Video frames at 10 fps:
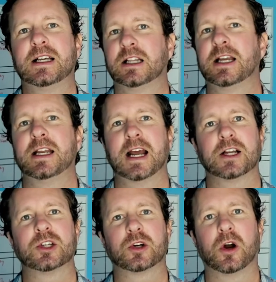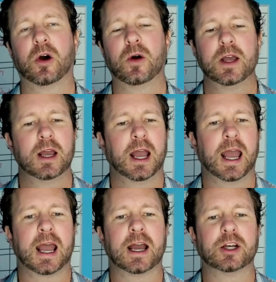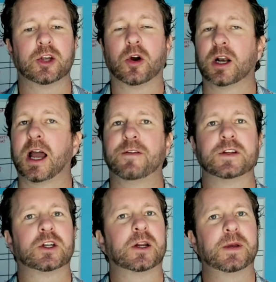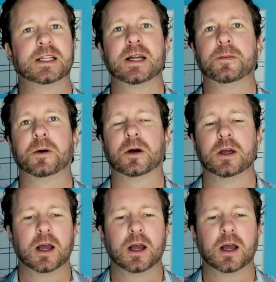clean escrow, and your life is going to be simple.